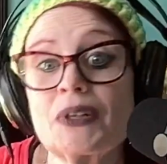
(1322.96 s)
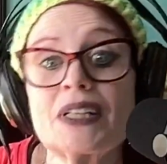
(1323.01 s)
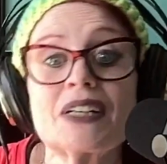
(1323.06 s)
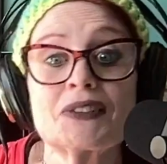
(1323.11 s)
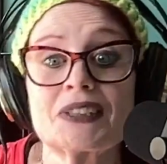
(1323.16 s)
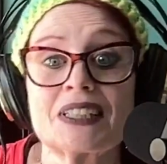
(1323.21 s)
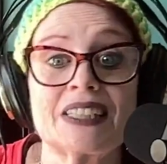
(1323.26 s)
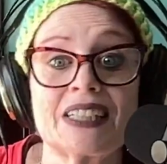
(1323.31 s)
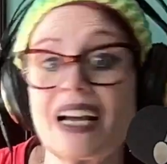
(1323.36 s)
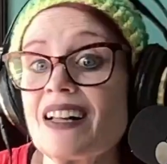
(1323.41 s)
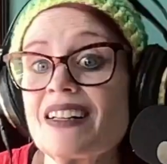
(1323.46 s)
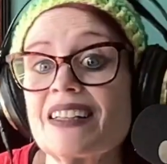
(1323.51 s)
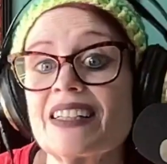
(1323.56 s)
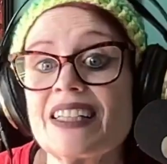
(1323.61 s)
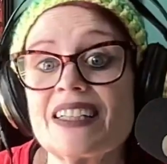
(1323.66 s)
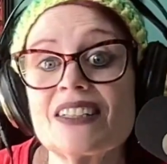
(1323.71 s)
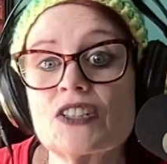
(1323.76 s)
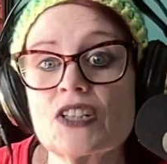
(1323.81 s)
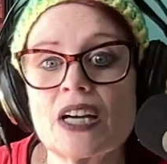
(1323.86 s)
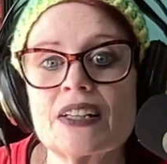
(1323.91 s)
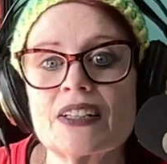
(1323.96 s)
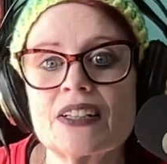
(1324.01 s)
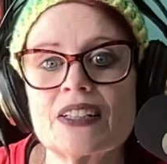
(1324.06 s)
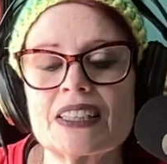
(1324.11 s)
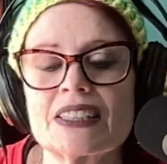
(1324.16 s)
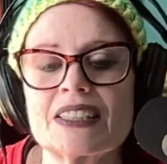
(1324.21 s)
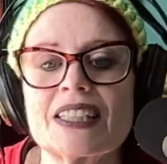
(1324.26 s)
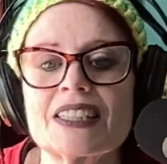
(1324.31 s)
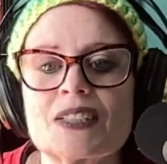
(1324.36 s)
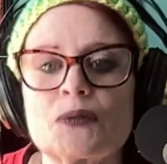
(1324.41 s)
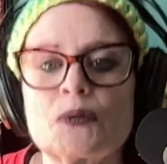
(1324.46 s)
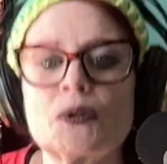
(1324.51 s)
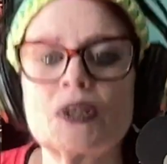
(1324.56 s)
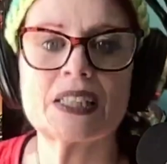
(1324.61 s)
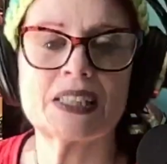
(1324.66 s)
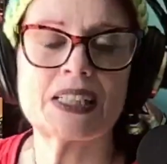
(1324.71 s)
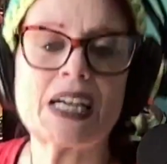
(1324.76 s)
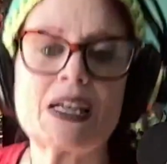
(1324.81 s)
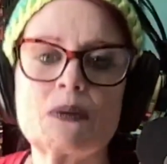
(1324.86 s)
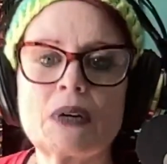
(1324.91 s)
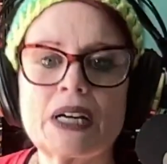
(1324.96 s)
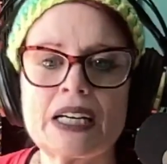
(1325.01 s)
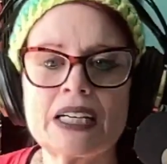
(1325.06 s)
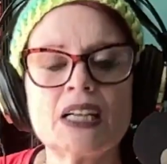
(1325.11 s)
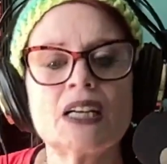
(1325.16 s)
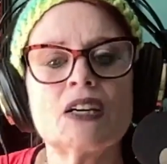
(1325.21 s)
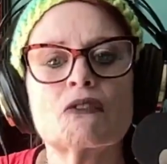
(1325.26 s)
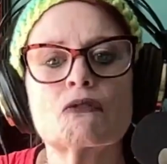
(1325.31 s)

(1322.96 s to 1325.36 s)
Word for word: We don't yell at each other. It doesn't work that way.